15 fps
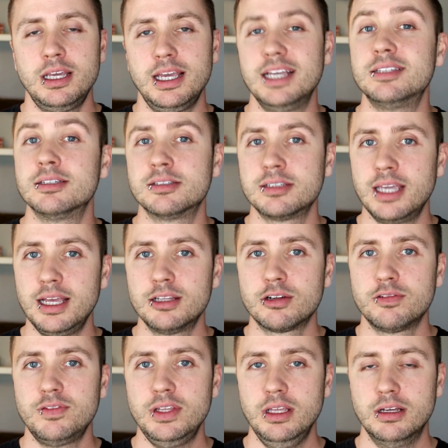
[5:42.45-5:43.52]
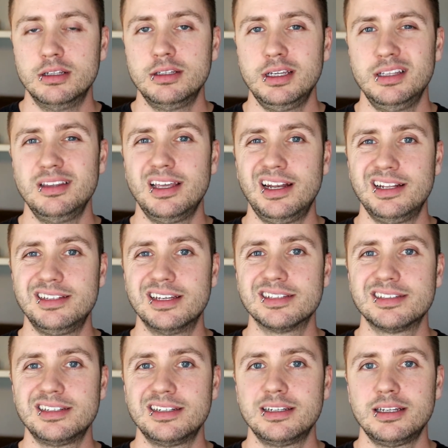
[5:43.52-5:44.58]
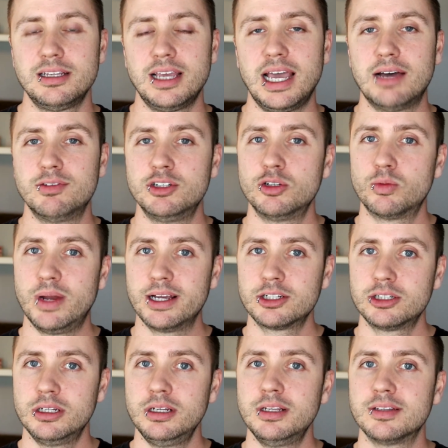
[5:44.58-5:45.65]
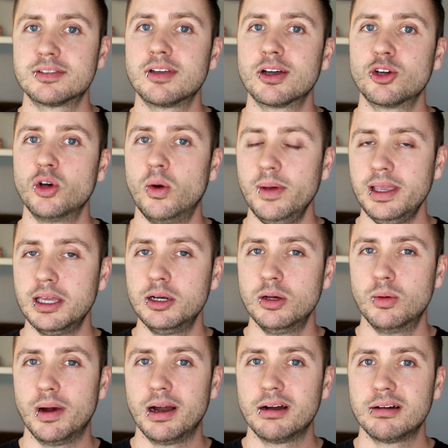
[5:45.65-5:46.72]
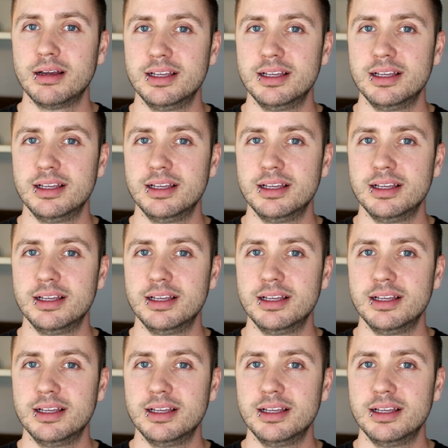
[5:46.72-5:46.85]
It's a scalar field in that it doesn't have a direction. It's not going anywhere.